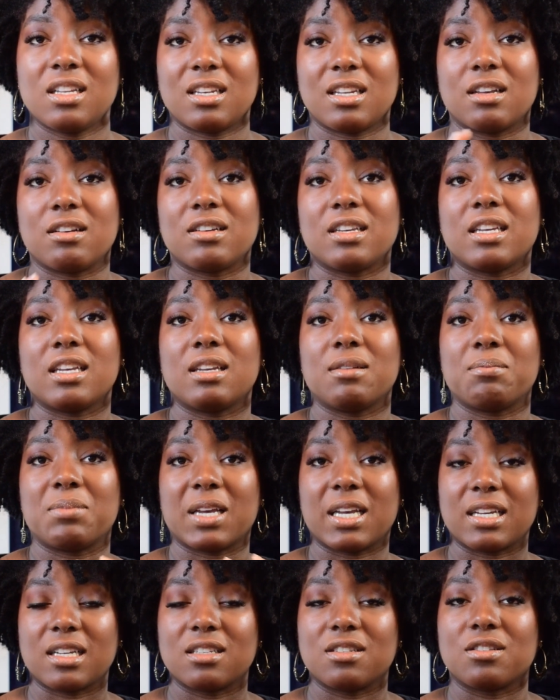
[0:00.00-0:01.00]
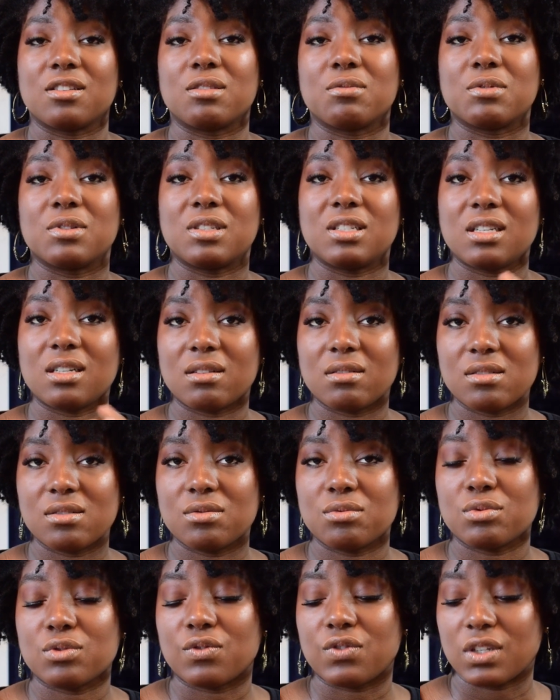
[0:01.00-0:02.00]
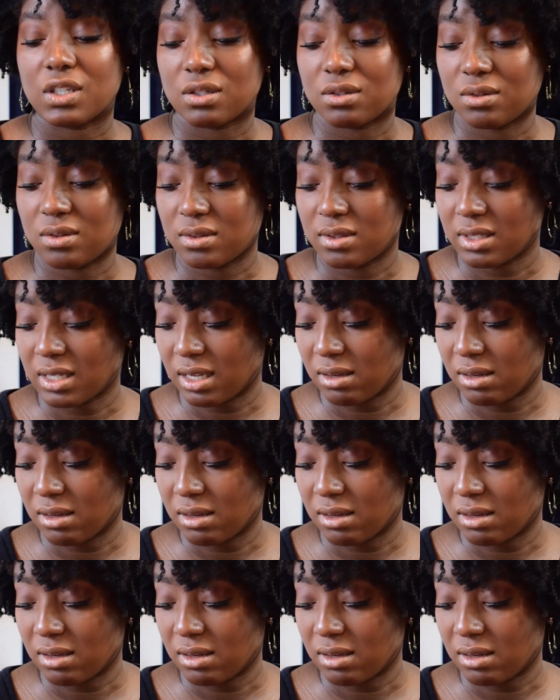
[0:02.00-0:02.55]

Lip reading: now get back into the routine of doing reviews.